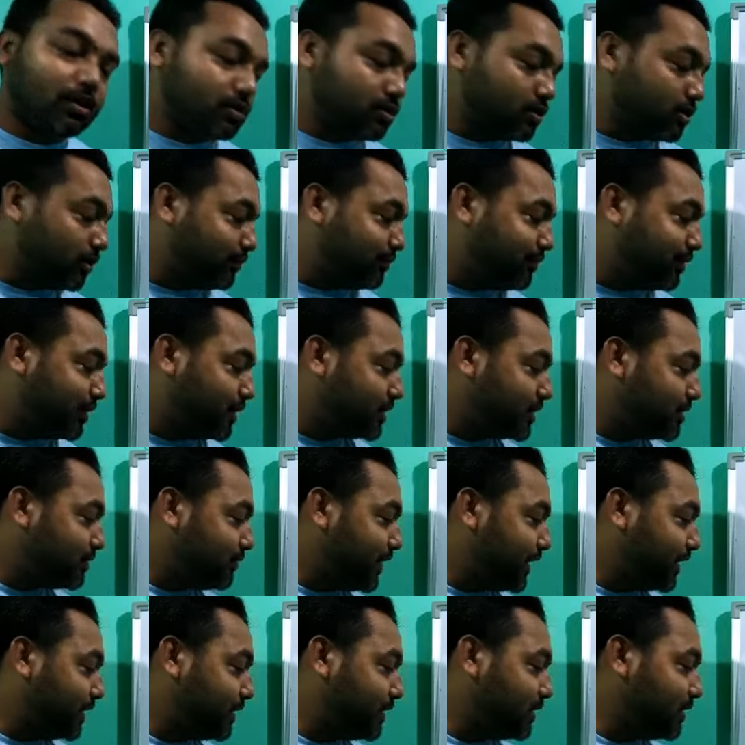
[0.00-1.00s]
So
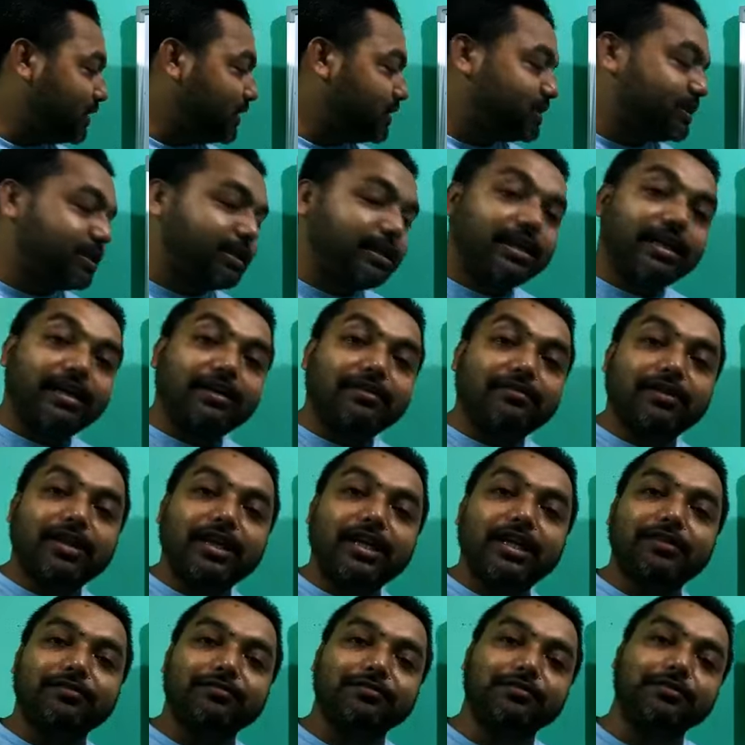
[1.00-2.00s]
first factor is here
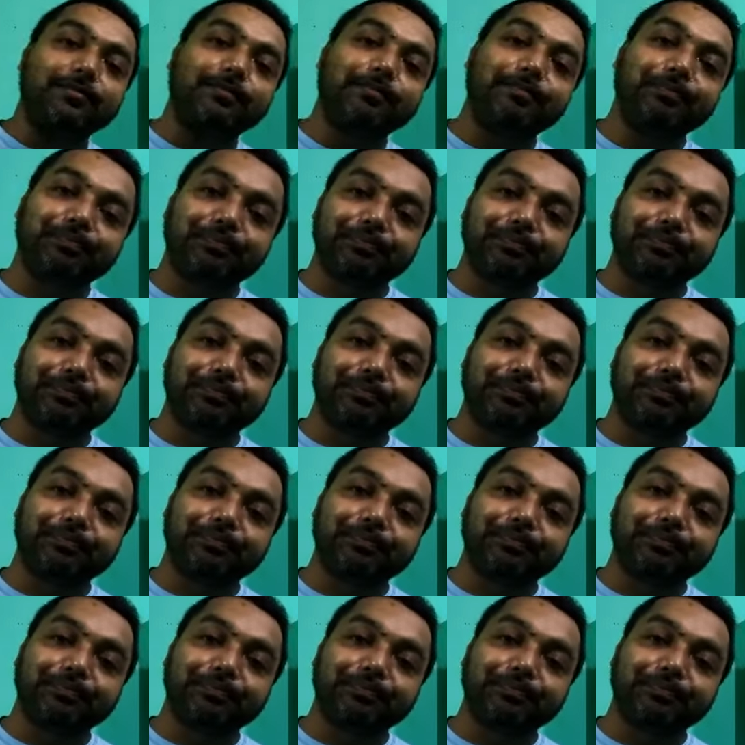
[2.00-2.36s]
relief.